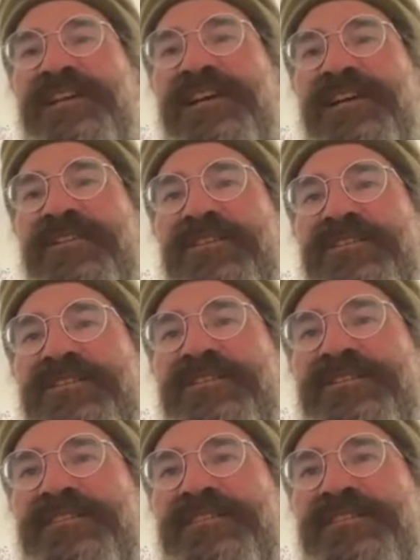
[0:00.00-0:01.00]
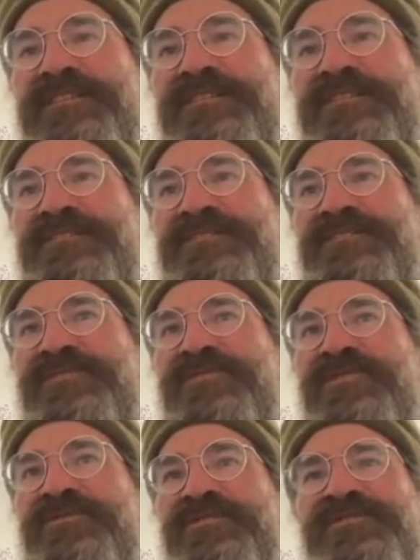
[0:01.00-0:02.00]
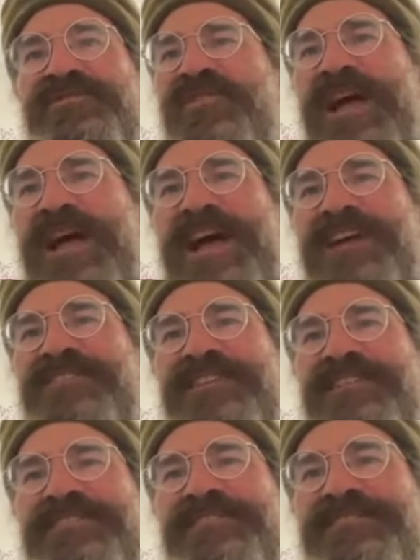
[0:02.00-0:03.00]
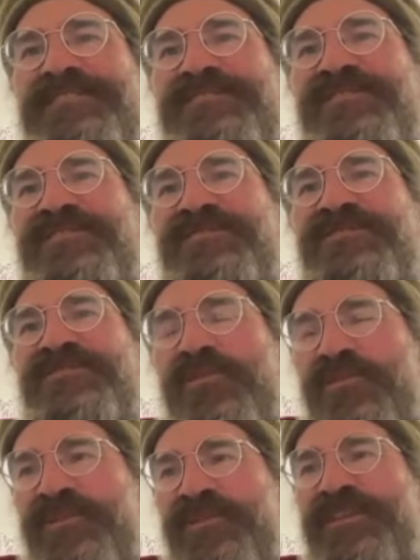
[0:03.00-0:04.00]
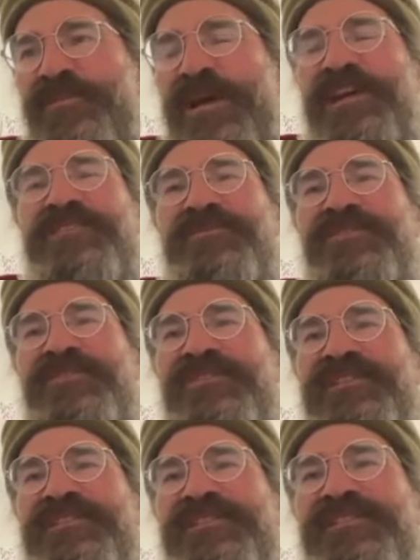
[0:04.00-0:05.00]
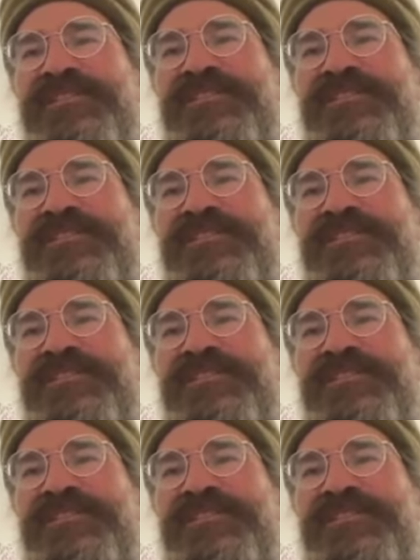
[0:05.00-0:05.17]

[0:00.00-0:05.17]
and there's no acting. It's just solely about the music,